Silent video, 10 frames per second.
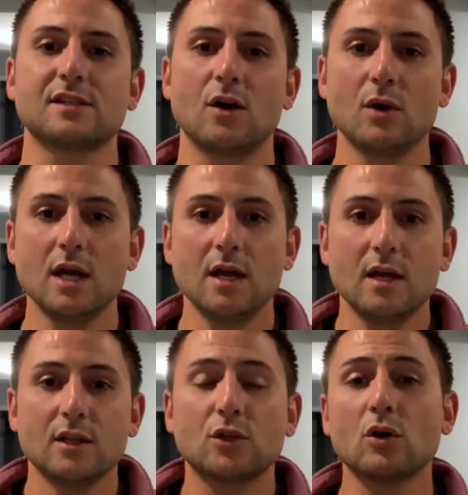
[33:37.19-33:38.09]
So
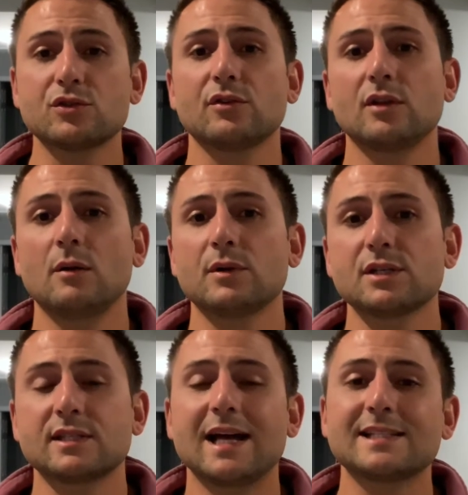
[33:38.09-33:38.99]
those are the
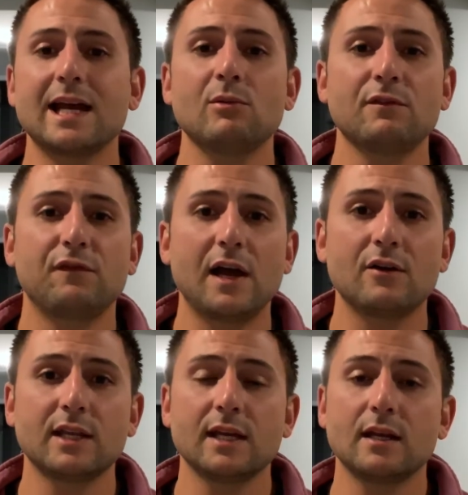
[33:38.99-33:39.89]
numbers. That's how we
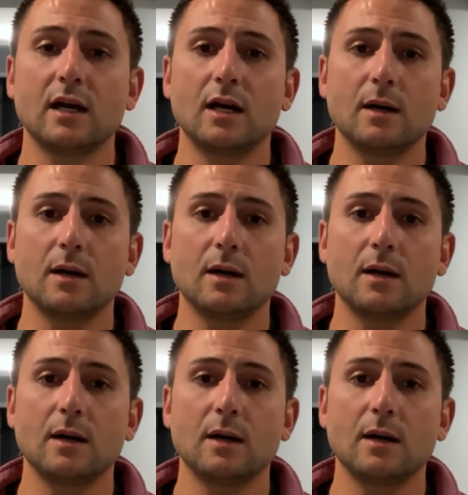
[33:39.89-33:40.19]
found it.